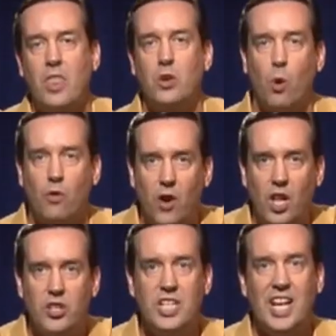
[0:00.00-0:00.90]
The
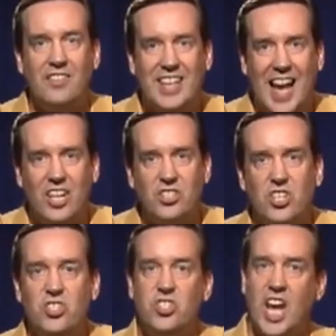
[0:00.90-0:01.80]
morphology of
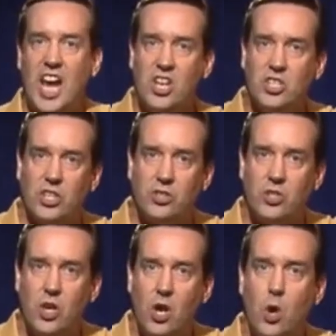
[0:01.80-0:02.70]
galaxies
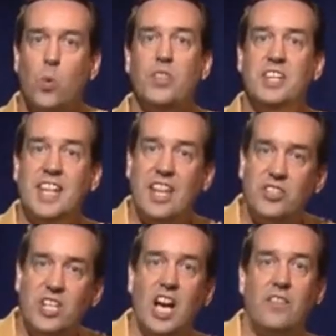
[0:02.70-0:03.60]
changes with the
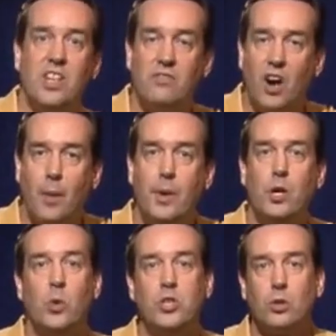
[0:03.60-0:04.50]
density of the environment
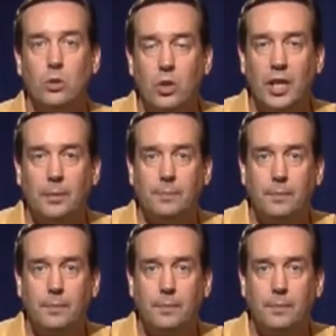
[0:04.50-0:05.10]
in which you're looking,